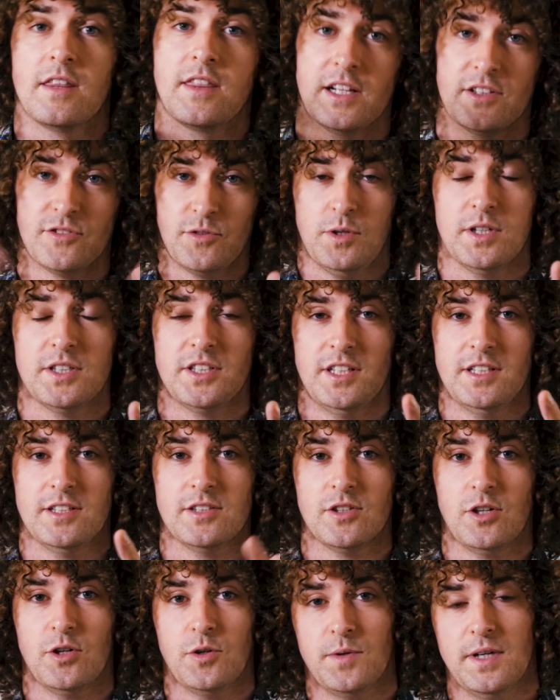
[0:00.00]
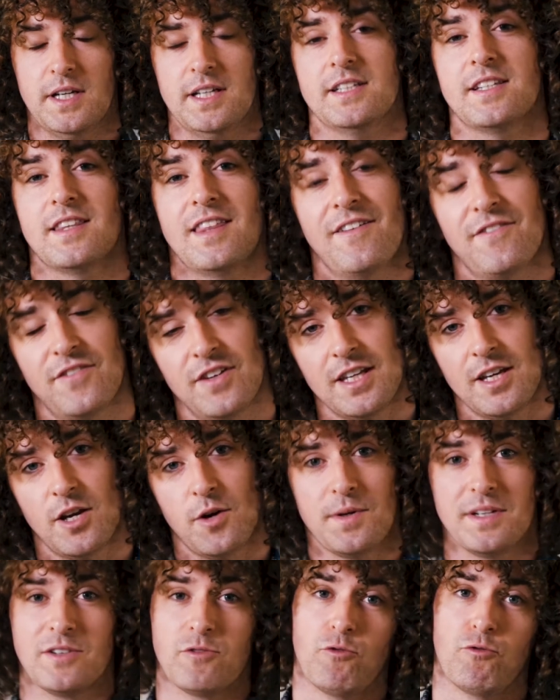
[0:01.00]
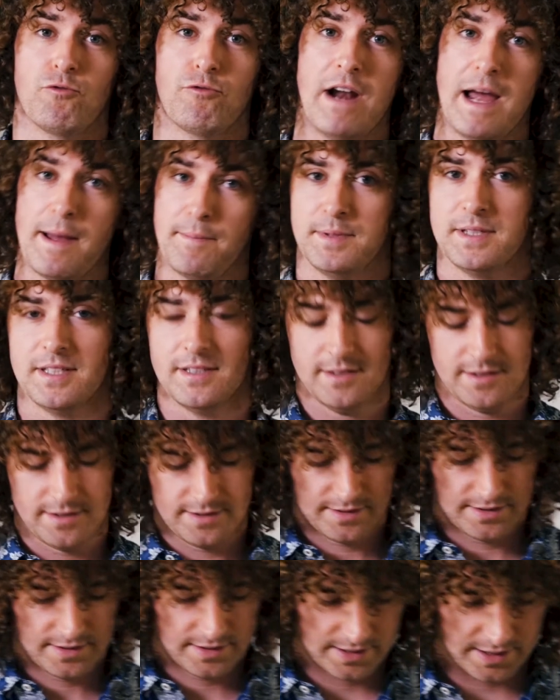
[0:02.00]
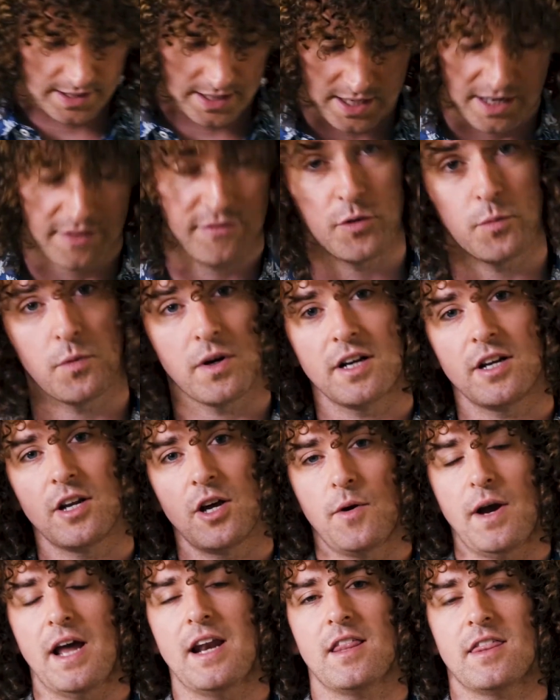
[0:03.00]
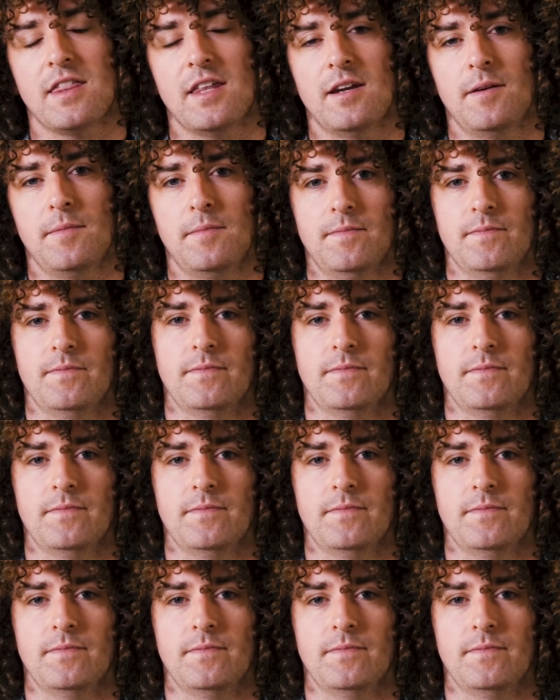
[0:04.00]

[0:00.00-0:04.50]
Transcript: Thanks for watching as always. That video is wrapped. If you want to know anything...